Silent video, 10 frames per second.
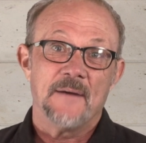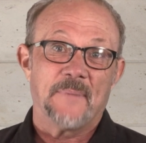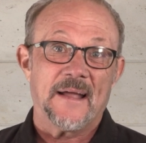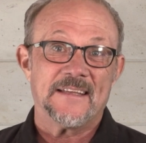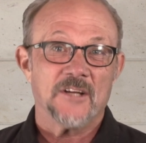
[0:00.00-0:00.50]

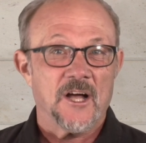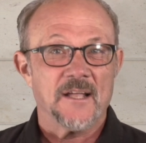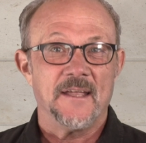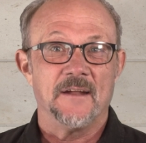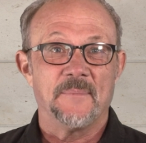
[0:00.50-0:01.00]
by
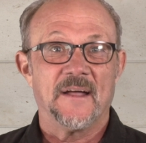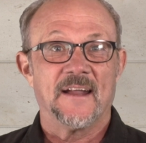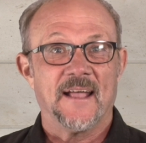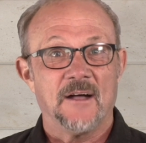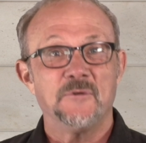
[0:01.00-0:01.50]
talking about
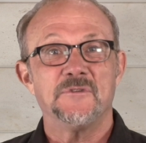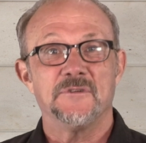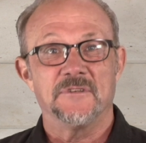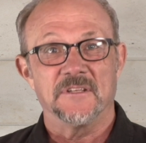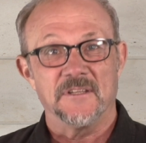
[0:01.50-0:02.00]
how
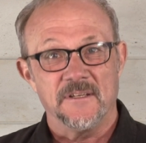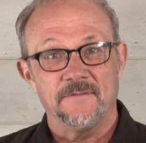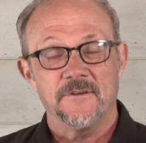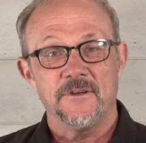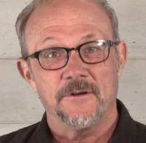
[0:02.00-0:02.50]
to
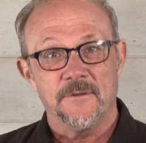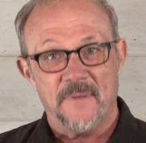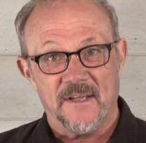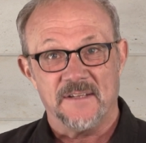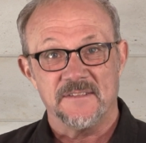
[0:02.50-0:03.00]
deliver your
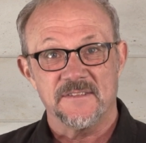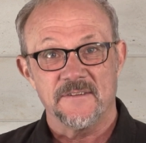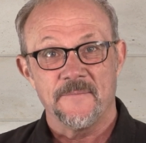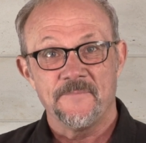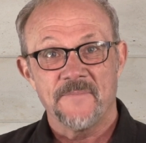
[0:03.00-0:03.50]
amends.